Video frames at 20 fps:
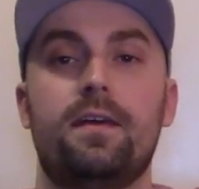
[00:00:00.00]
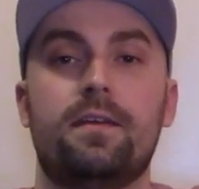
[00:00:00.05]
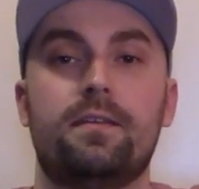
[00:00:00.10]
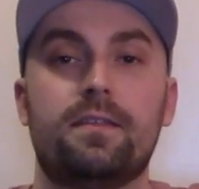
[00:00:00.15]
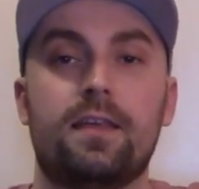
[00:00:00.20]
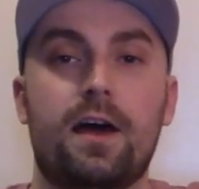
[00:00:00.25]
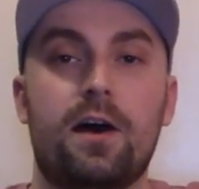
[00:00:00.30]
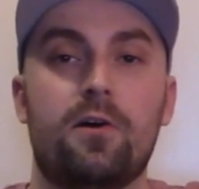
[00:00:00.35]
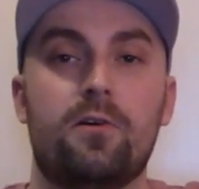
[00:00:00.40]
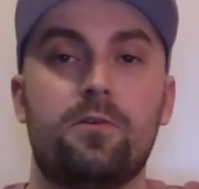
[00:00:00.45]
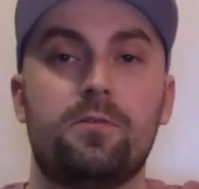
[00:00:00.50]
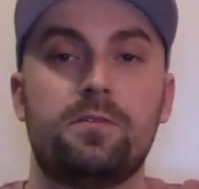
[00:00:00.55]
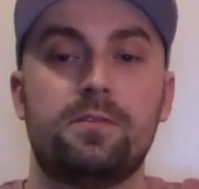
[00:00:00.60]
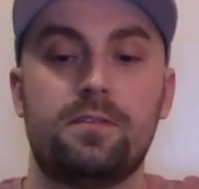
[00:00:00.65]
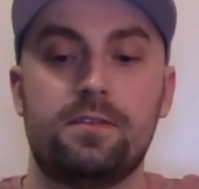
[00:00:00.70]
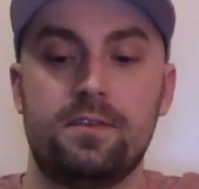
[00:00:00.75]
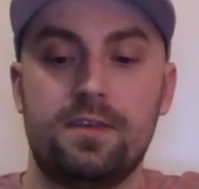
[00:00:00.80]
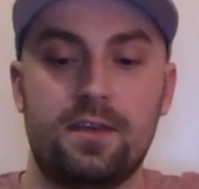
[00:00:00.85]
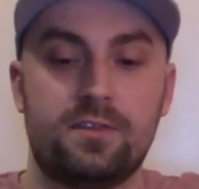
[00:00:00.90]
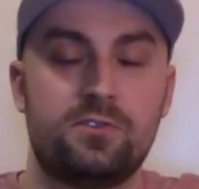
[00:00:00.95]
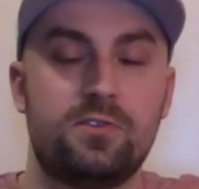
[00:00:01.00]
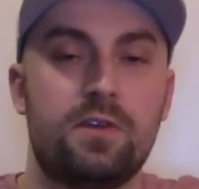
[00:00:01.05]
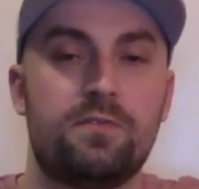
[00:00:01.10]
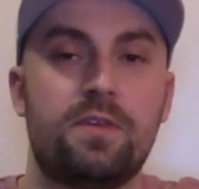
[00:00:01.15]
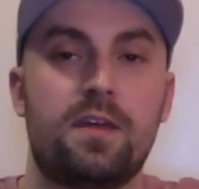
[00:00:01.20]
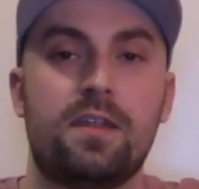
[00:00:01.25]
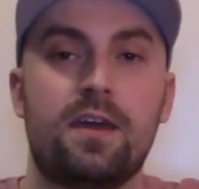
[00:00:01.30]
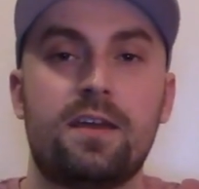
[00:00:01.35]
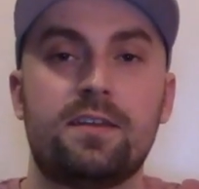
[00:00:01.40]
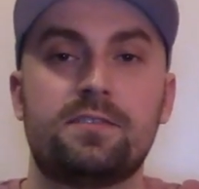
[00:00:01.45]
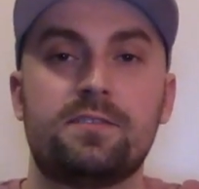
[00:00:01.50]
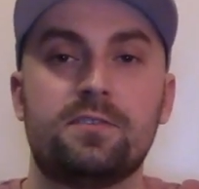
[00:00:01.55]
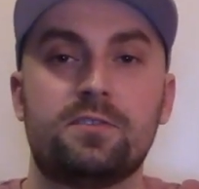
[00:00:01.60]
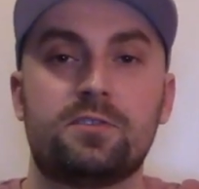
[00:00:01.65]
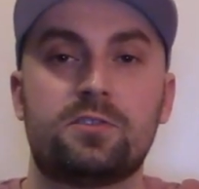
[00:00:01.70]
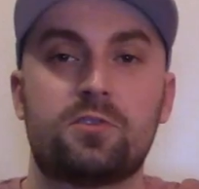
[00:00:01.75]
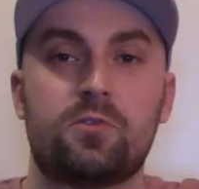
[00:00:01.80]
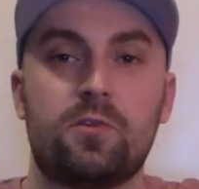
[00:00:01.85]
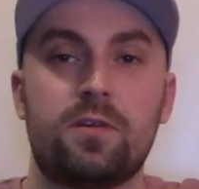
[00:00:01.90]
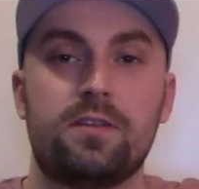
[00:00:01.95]
Now, yes, you have that nice little
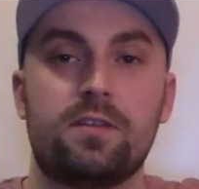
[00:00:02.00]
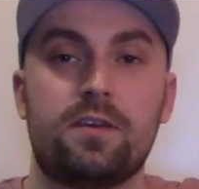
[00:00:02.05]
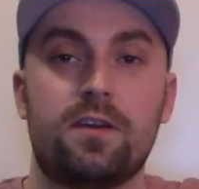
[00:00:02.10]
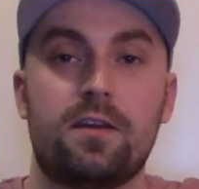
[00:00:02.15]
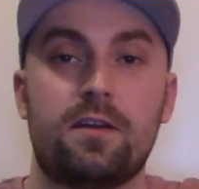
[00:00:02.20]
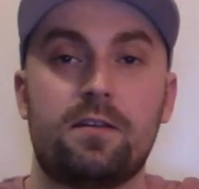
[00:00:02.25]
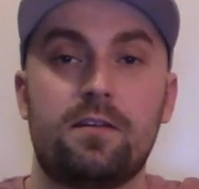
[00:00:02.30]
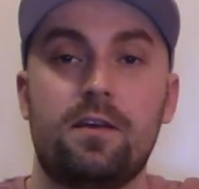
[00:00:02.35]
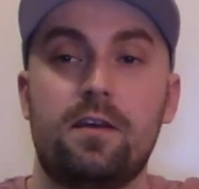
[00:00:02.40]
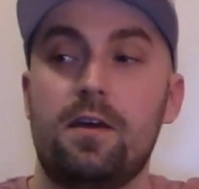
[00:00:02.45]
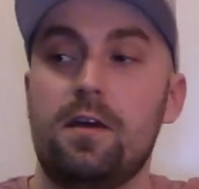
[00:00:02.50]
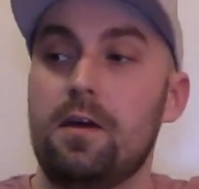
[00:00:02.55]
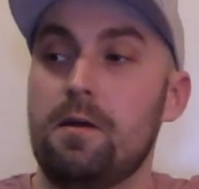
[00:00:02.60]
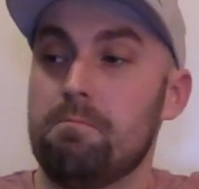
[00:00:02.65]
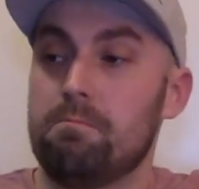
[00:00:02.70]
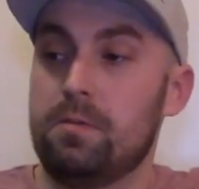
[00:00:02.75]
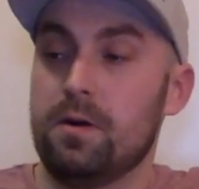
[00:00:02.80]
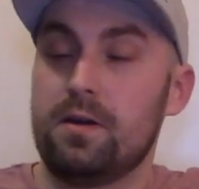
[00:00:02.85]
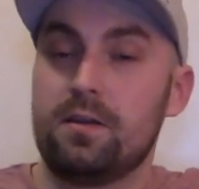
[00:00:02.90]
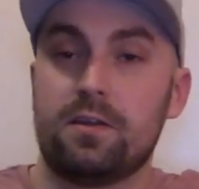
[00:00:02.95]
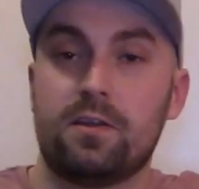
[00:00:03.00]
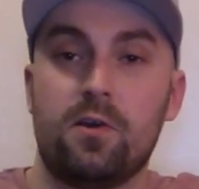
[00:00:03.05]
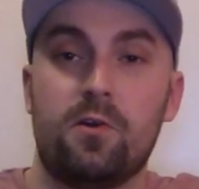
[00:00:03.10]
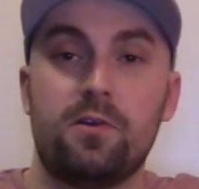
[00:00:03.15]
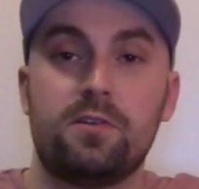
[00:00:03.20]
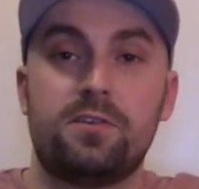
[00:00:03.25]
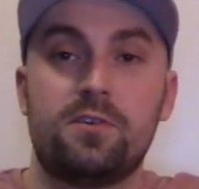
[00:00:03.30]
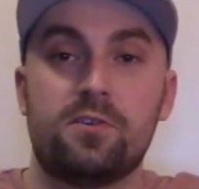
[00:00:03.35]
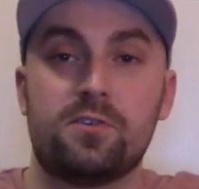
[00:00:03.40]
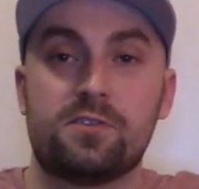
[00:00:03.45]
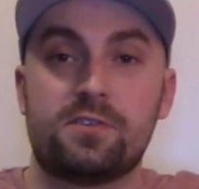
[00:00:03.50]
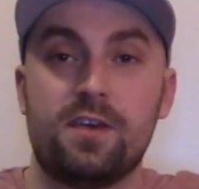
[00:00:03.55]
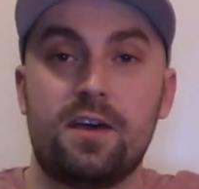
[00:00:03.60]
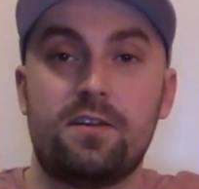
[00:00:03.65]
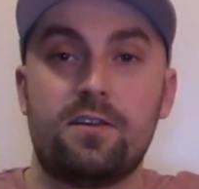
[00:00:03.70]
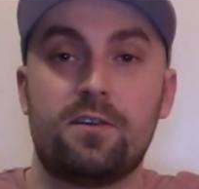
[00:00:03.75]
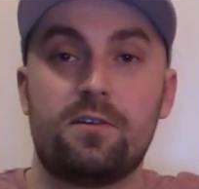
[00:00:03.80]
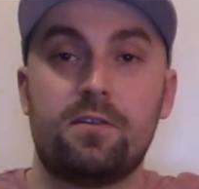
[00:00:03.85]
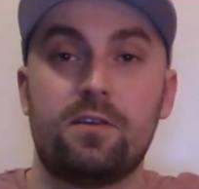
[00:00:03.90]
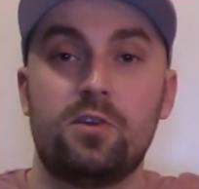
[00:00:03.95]
screen there, but going to your
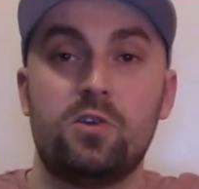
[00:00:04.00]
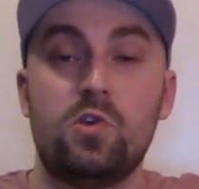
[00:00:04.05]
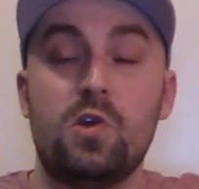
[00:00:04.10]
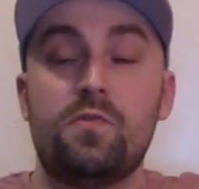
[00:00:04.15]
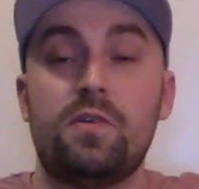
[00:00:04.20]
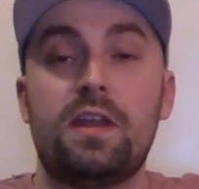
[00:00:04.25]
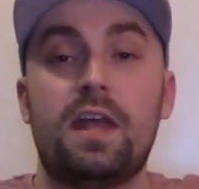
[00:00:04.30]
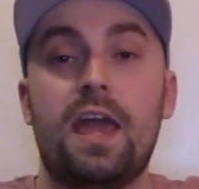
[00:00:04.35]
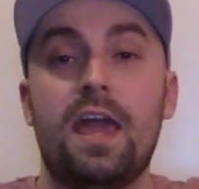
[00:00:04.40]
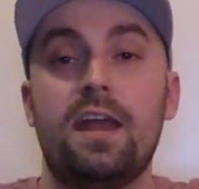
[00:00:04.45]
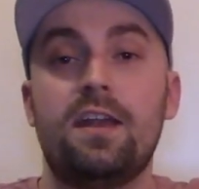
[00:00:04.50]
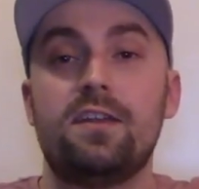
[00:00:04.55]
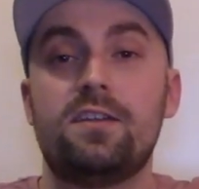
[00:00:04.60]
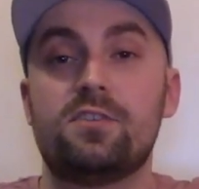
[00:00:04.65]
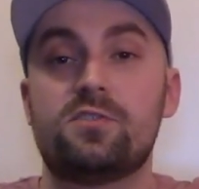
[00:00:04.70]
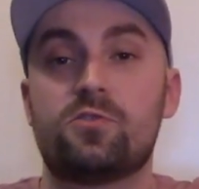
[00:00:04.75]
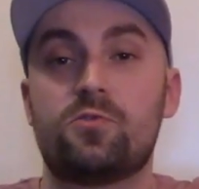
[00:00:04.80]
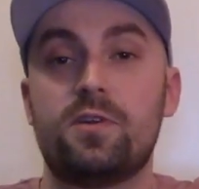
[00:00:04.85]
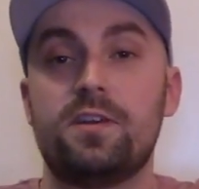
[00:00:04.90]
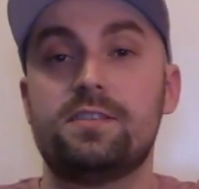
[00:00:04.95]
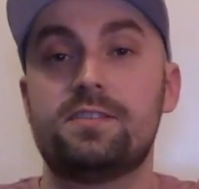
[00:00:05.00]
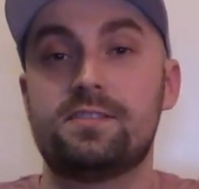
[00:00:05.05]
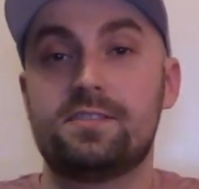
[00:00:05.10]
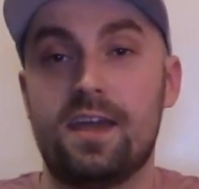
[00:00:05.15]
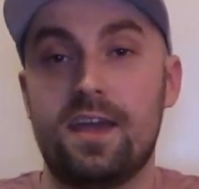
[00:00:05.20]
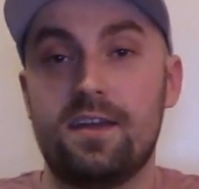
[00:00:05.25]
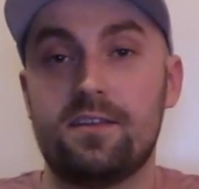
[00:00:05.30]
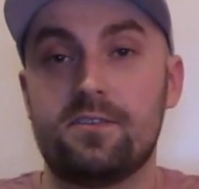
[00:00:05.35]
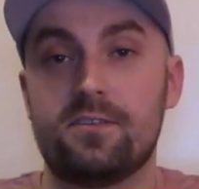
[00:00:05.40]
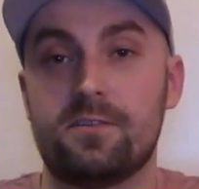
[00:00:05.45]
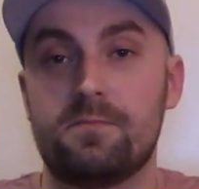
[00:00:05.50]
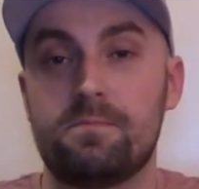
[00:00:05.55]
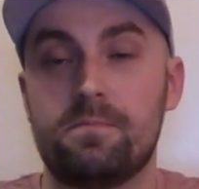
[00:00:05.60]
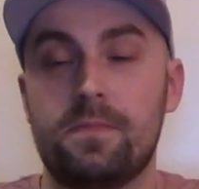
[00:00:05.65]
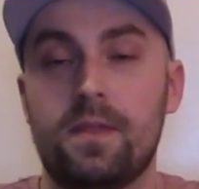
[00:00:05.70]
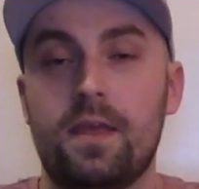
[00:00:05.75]
center, you have an 8-inch screen standard.